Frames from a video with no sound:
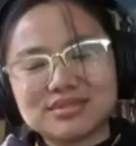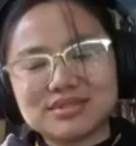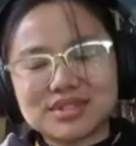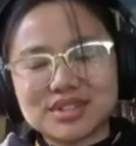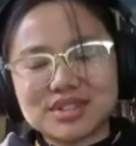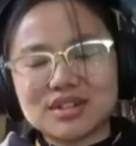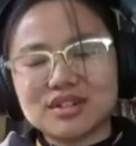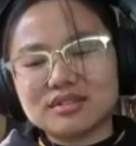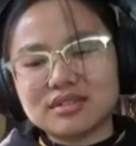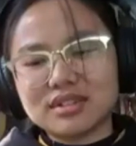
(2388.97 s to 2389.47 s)

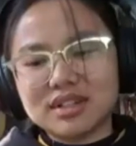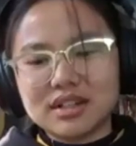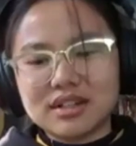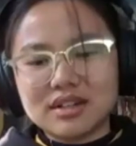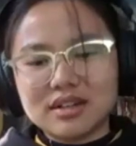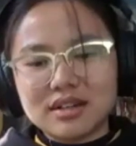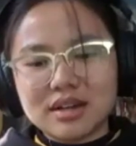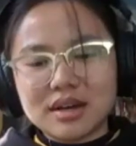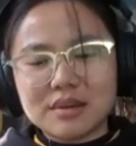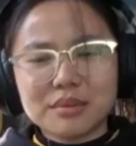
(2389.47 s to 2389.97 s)
So
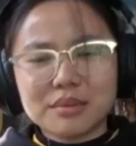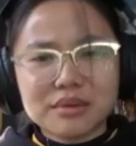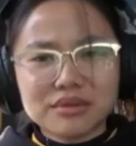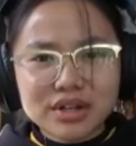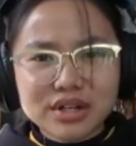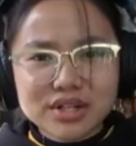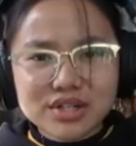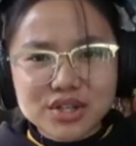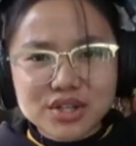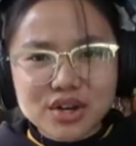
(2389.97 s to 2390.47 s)
I'm
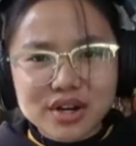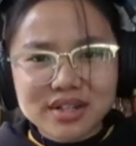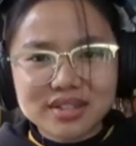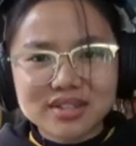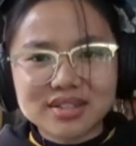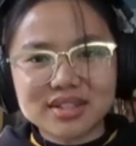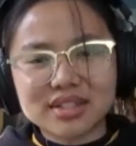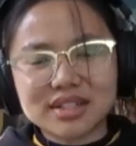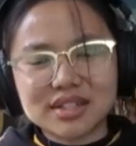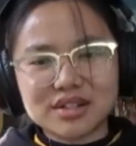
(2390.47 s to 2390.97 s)
very sorry
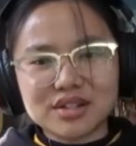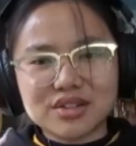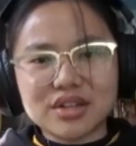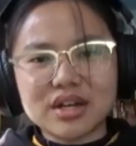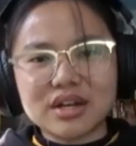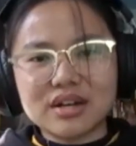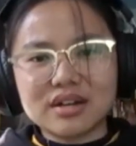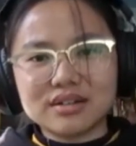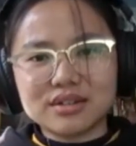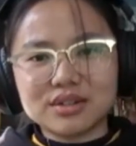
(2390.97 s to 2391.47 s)
to hear
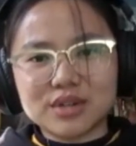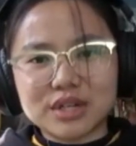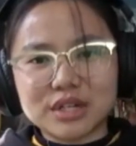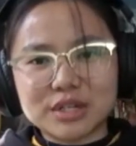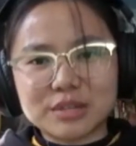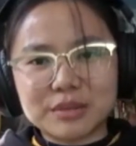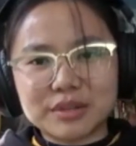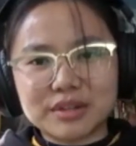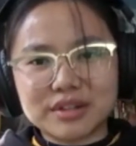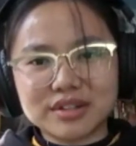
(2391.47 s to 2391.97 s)
that your
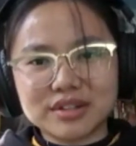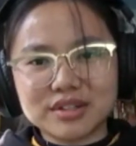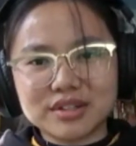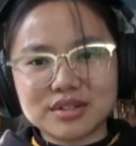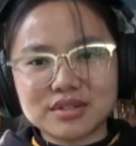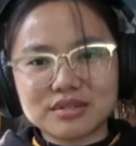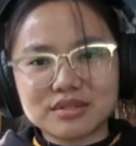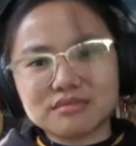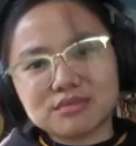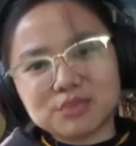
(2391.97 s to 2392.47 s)
experience
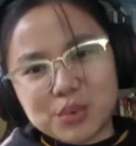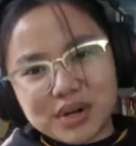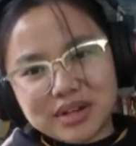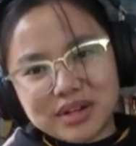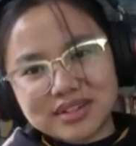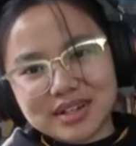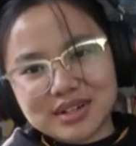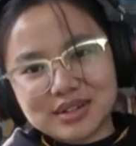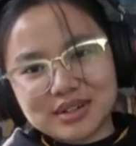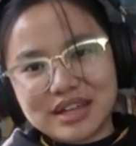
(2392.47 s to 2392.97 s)

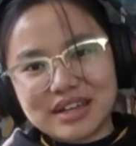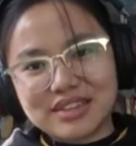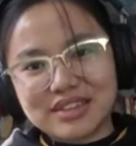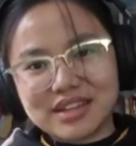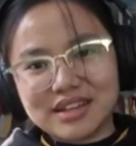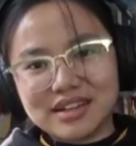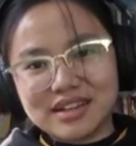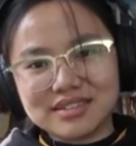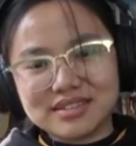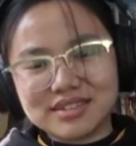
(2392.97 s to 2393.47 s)
went down like
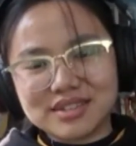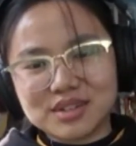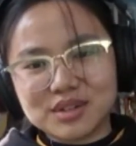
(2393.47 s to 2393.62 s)
that.